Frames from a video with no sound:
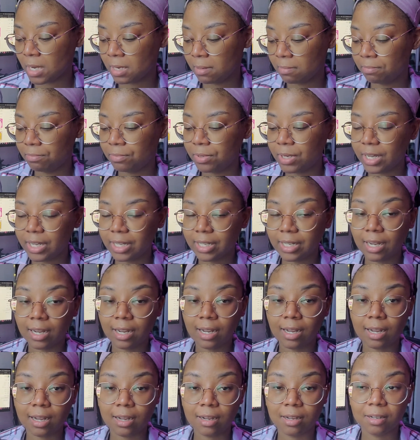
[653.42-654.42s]
But
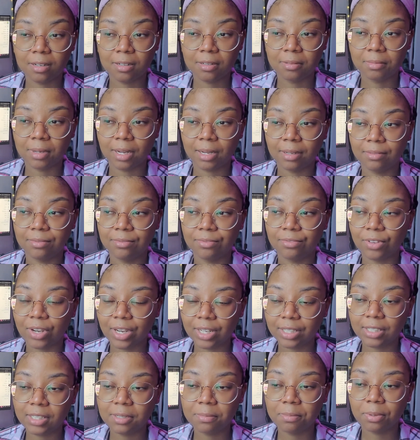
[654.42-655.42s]
I'm
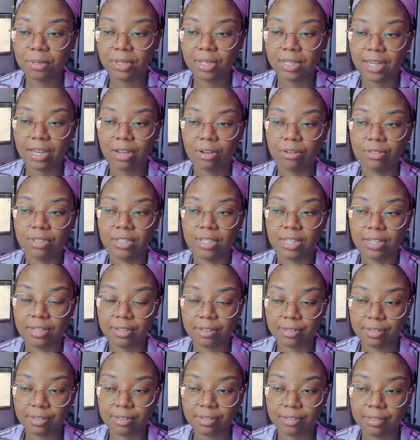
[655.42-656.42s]
finally putting out
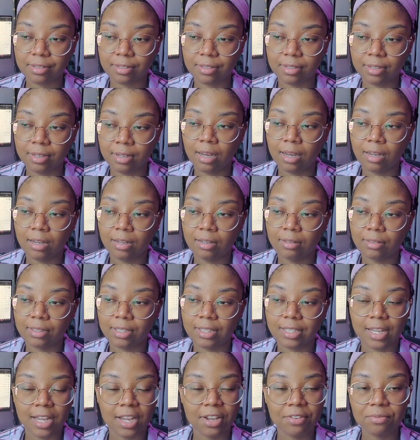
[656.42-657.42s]
tears
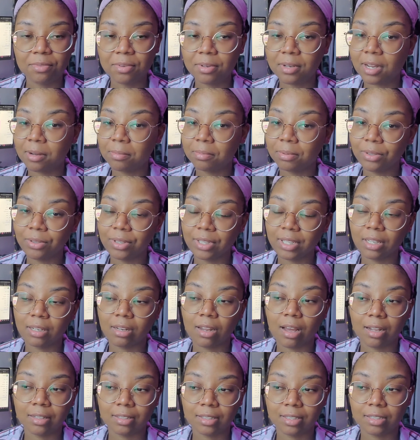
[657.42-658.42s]
because I have been uploading a
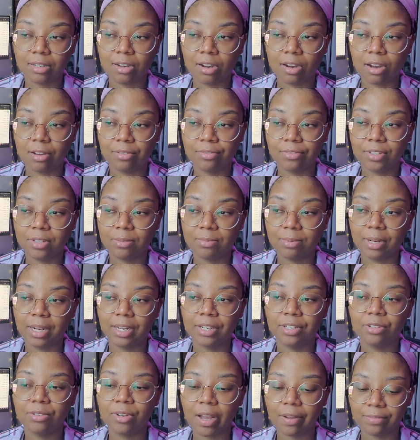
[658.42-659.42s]
lot to Coffee, but I
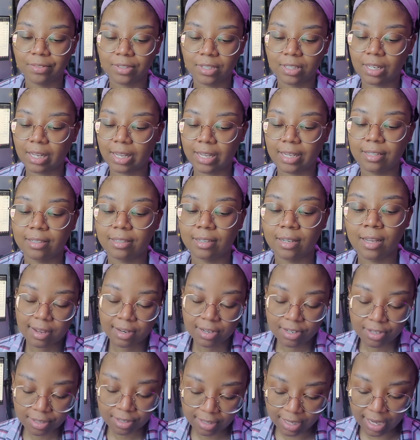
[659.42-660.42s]
do have to I
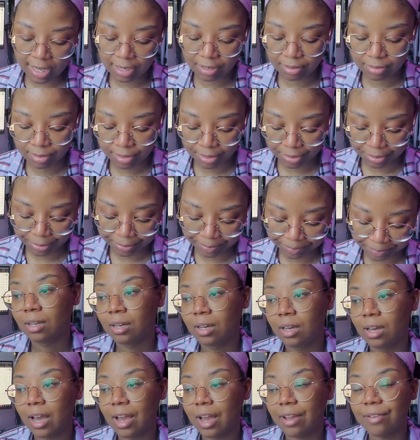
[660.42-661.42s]
don't know.
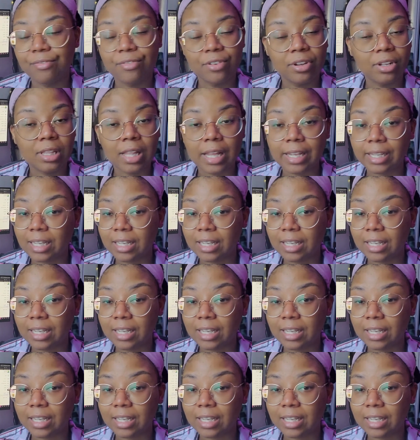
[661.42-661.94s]
I feel like